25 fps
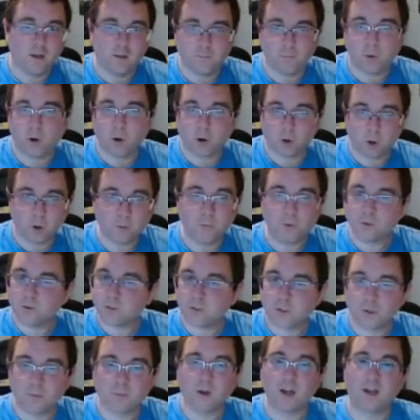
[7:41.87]
per
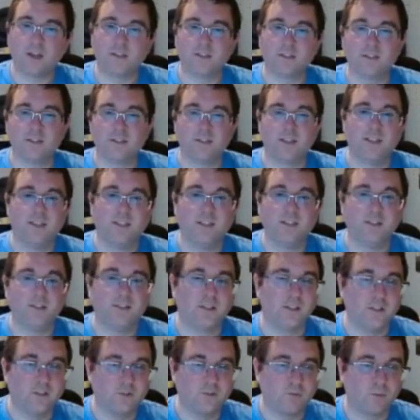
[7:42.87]
booster box
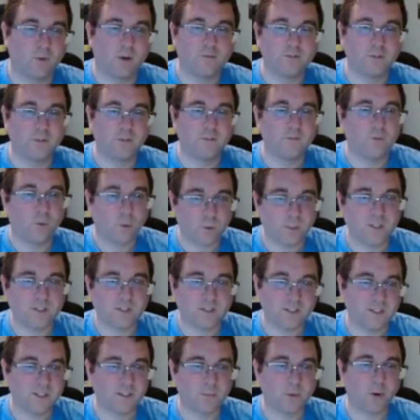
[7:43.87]
is roughly 40
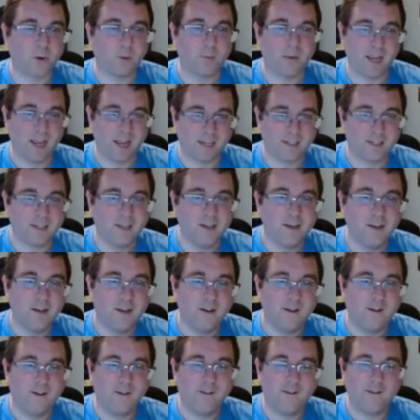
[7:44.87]
cents per pack.
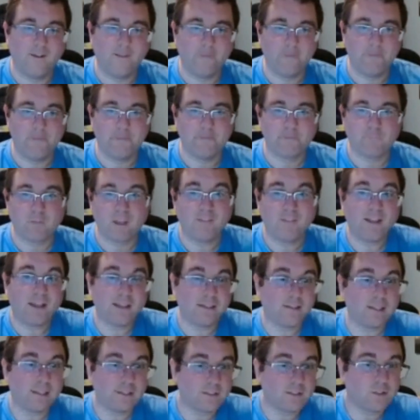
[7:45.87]
And
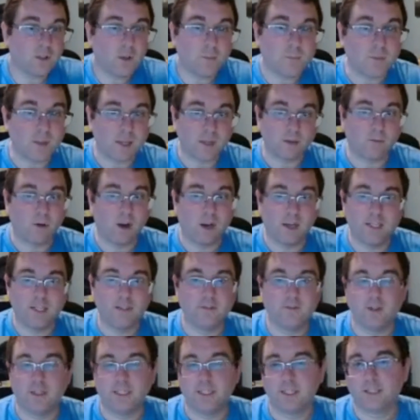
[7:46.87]
that's something, right?
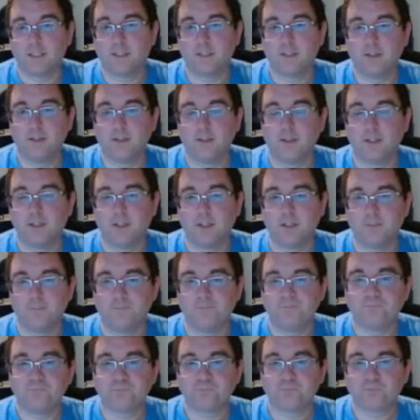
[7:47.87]
Like,
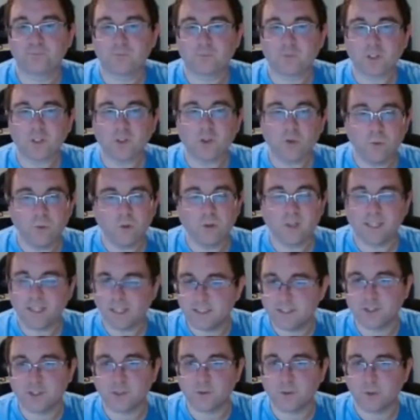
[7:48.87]
we'll get
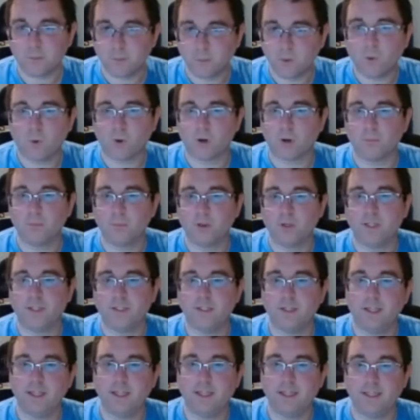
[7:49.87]
into it more, but
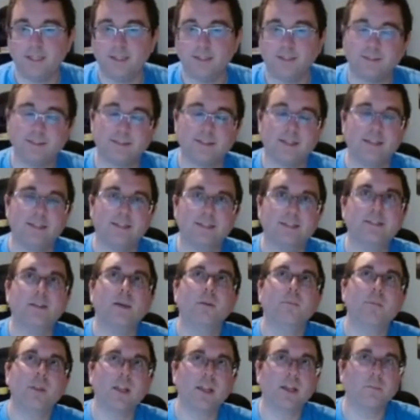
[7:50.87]
it's
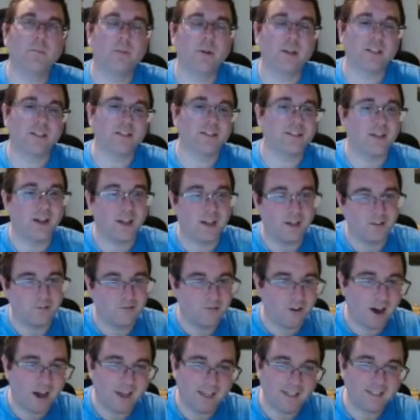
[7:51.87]
something, but it's not a
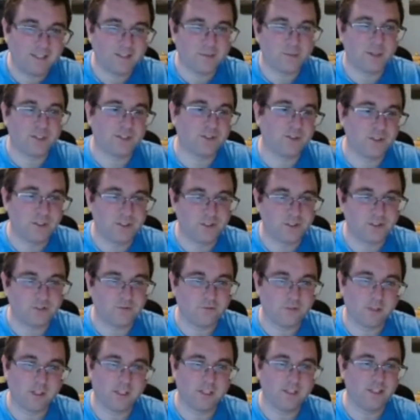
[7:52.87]
lot, especially as you
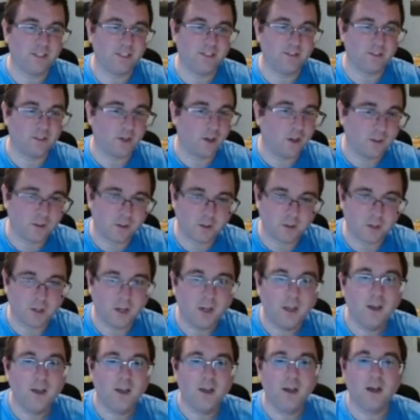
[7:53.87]
look in these other
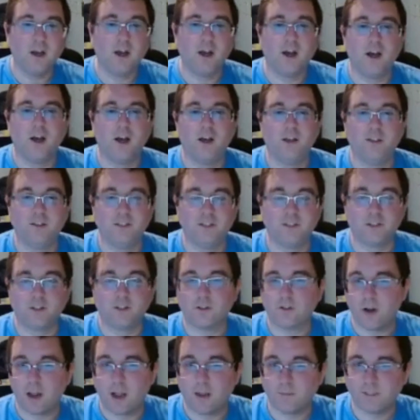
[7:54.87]

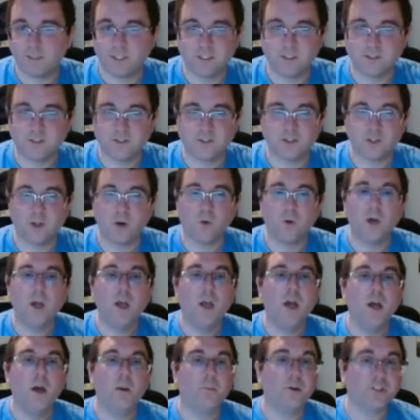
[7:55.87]
options. So
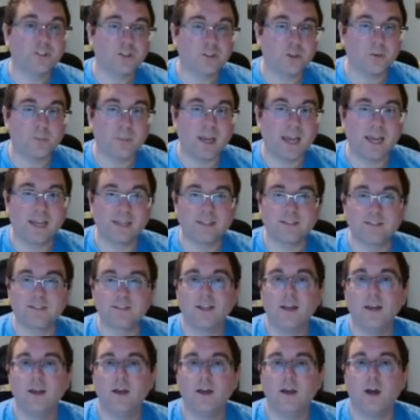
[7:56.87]
blister packs,
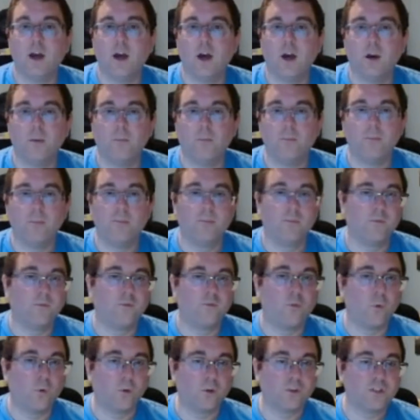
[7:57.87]

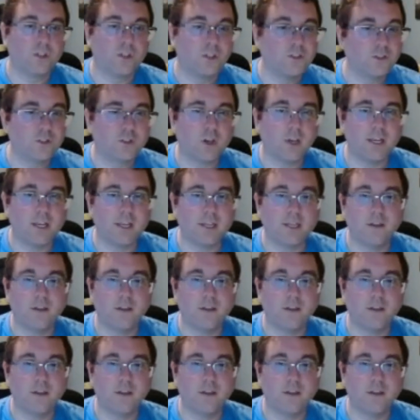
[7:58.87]
for Sunstrike,